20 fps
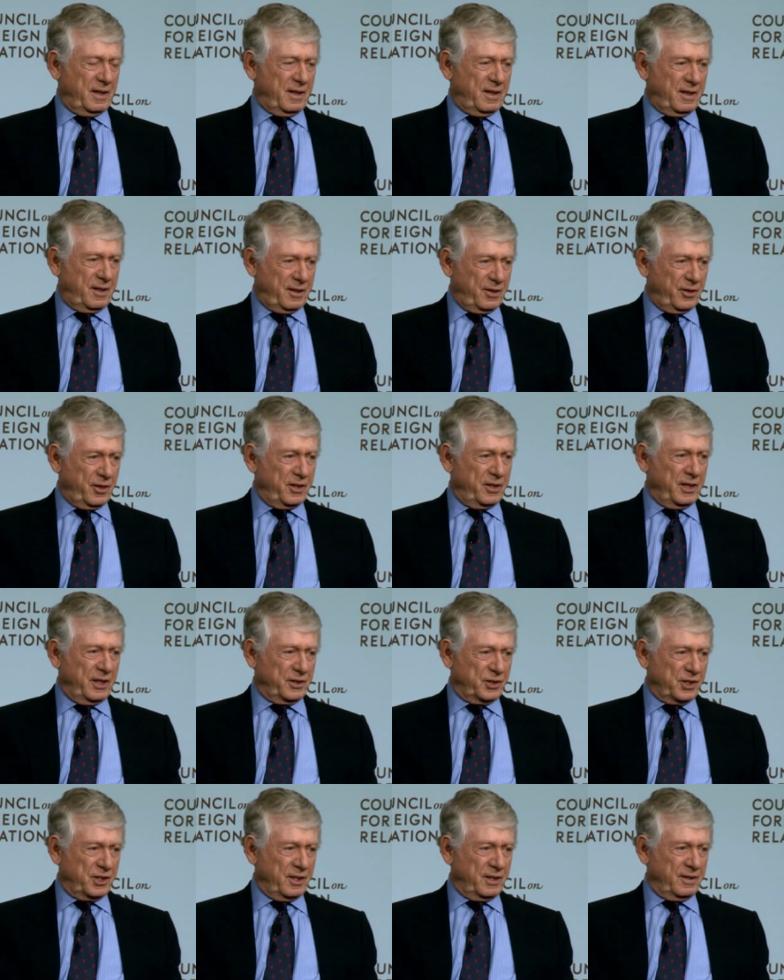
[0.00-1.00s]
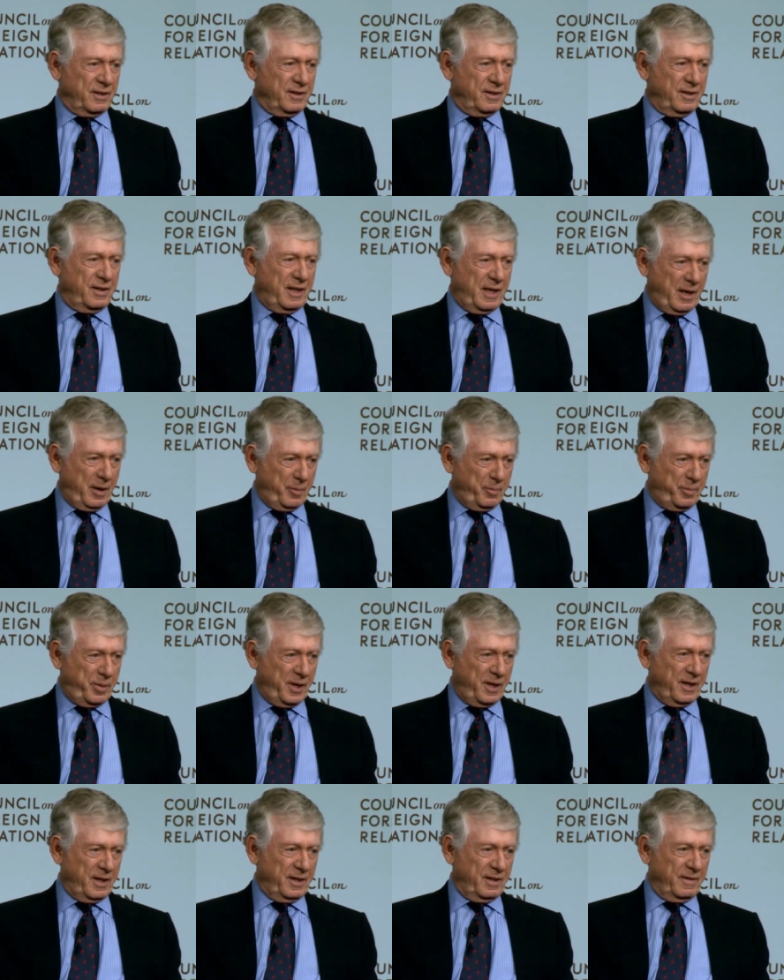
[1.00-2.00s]
on the Nixon
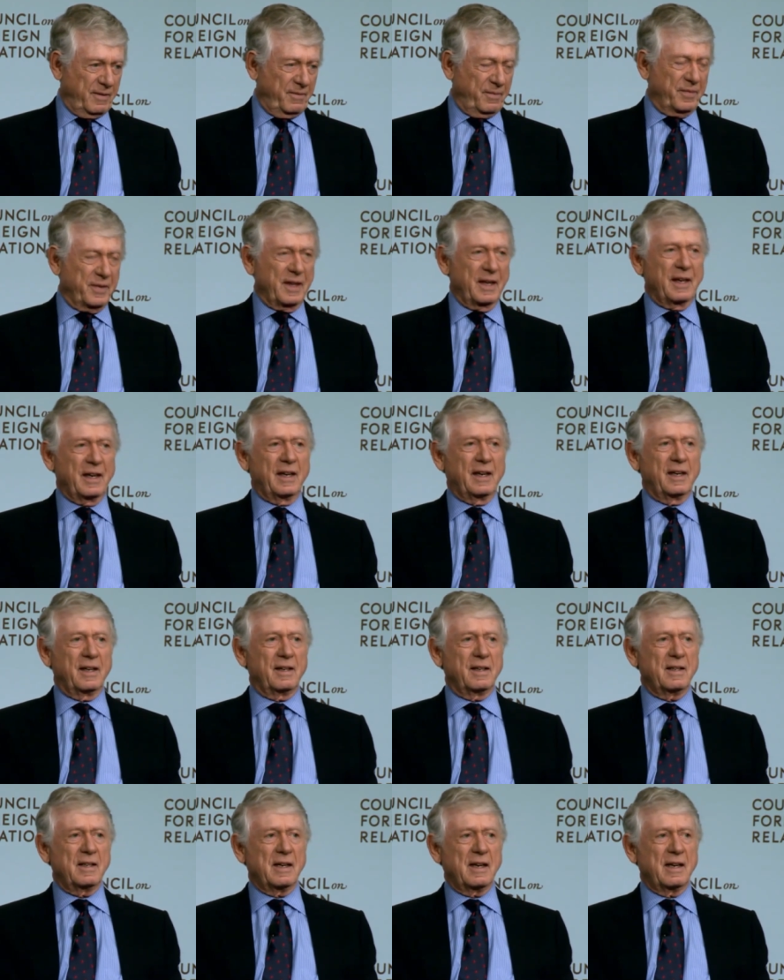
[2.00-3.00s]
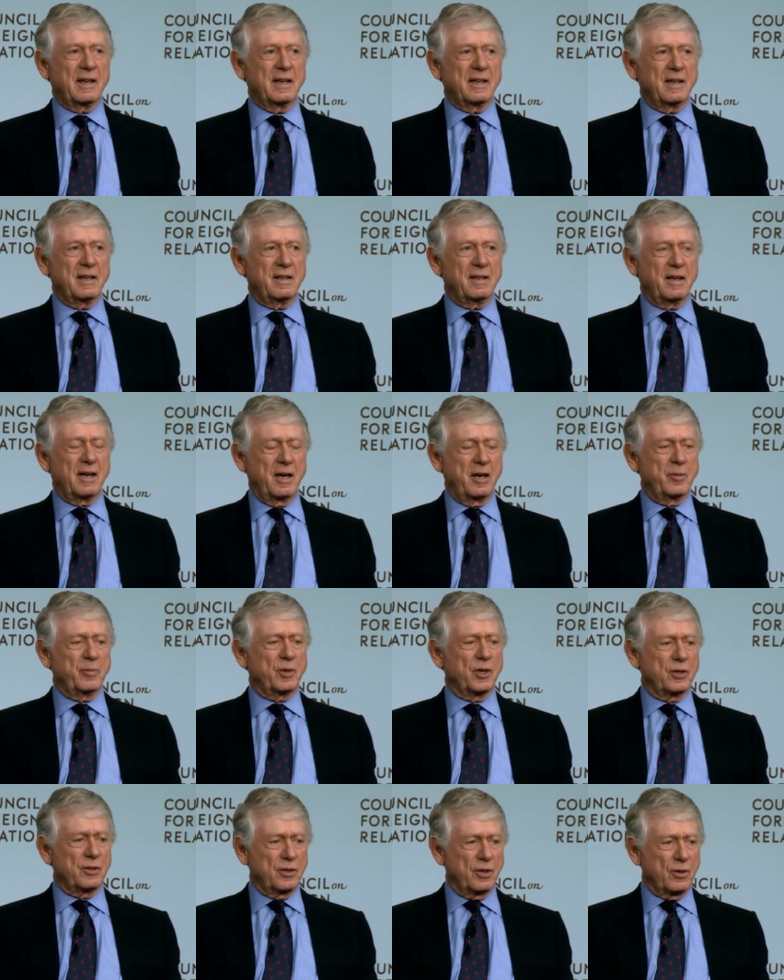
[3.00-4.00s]
campaign and I came
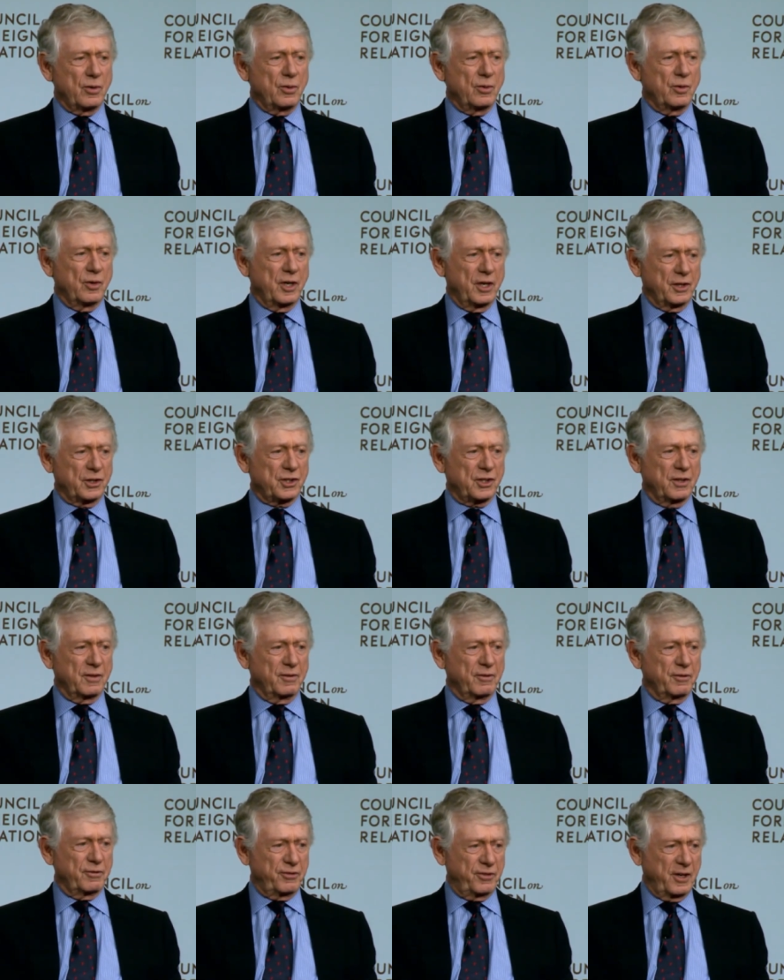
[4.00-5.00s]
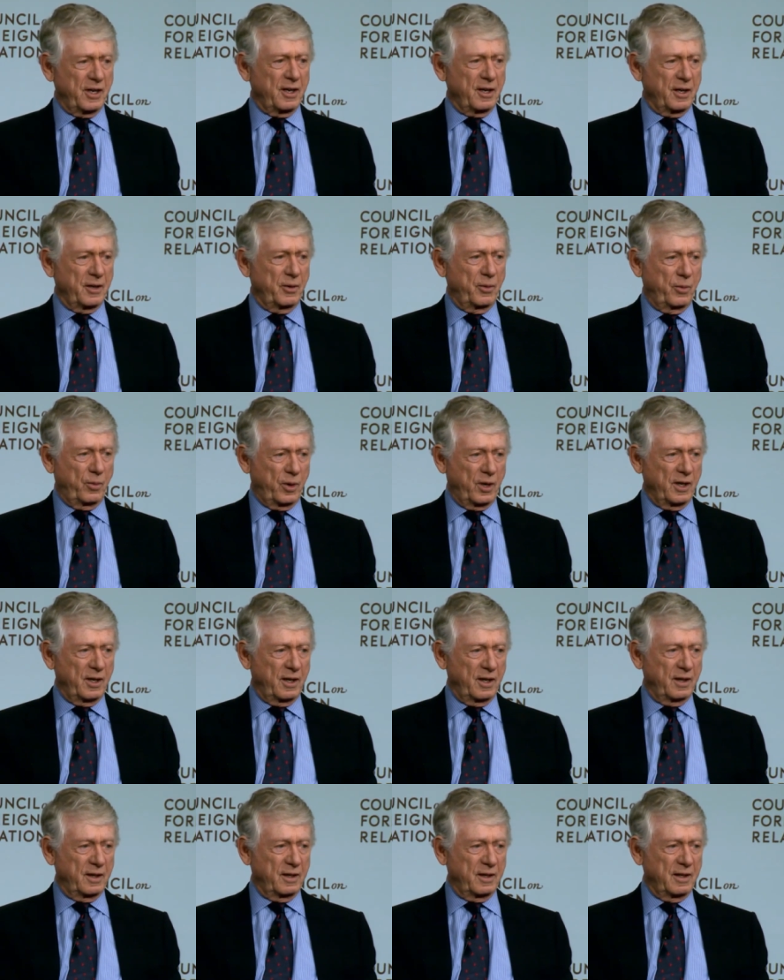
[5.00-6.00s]
to know Nixon fairly
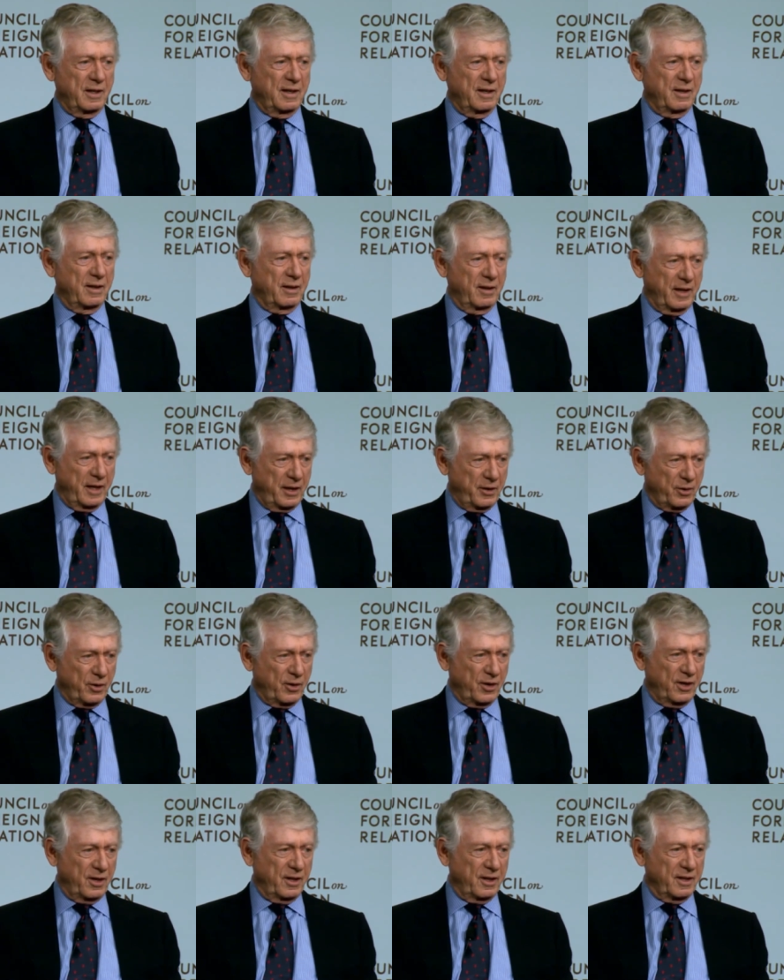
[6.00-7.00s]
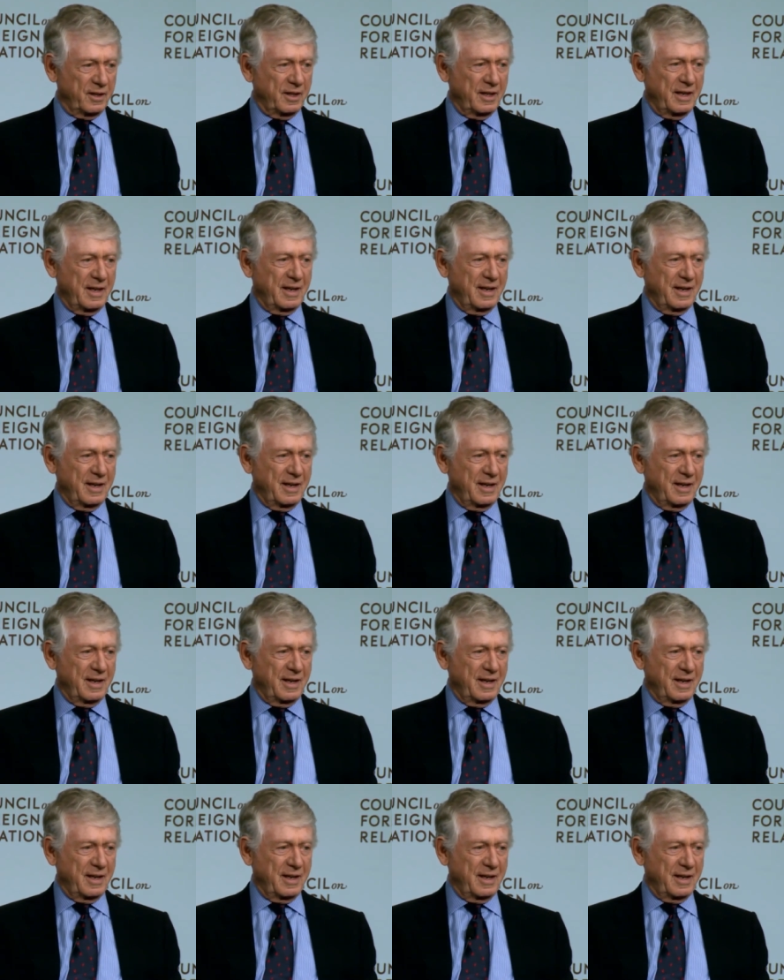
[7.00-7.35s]
well later on.